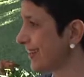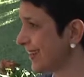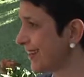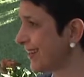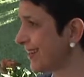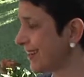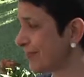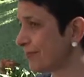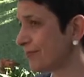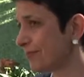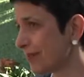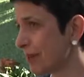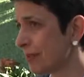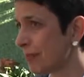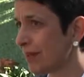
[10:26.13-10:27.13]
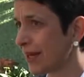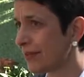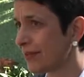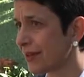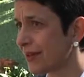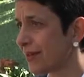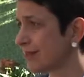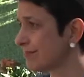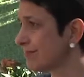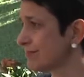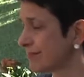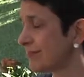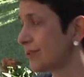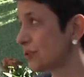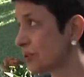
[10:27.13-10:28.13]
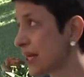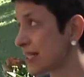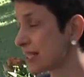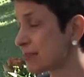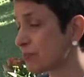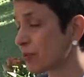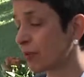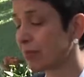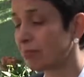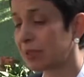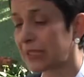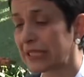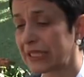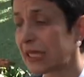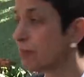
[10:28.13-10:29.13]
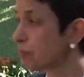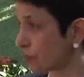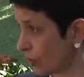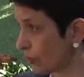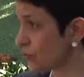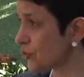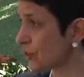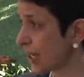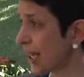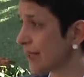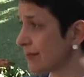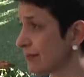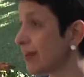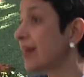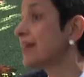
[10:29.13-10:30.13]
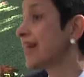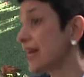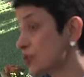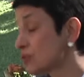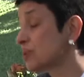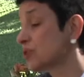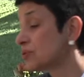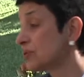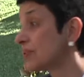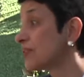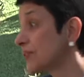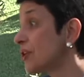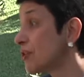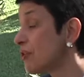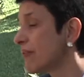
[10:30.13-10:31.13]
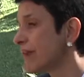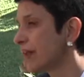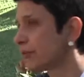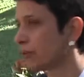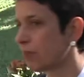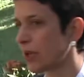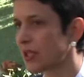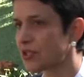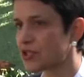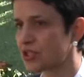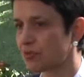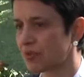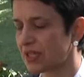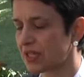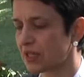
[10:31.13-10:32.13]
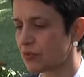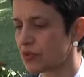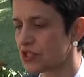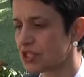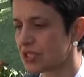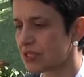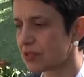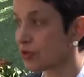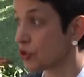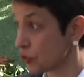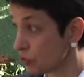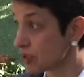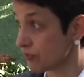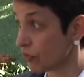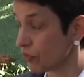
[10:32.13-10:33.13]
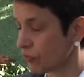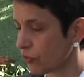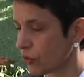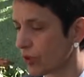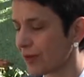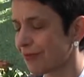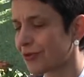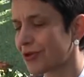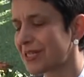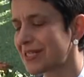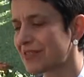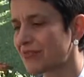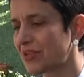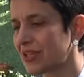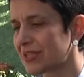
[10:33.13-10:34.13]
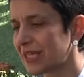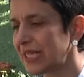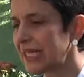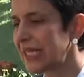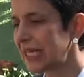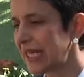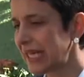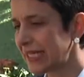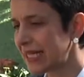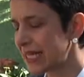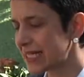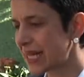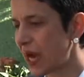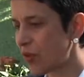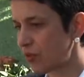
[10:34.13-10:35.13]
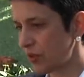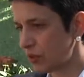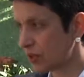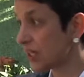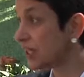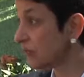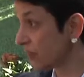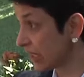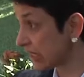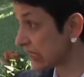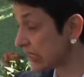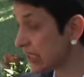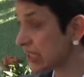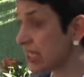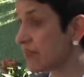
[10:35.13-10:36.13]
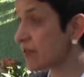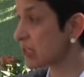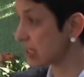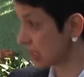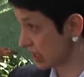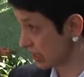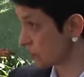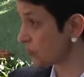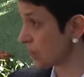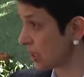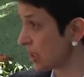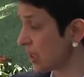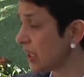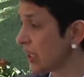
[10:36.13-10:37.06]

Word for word: uh, maybe by the US probably approach and, and actually to the theory of anthropology, which he saw useful for, for his field and that's how we were invited. And ever since we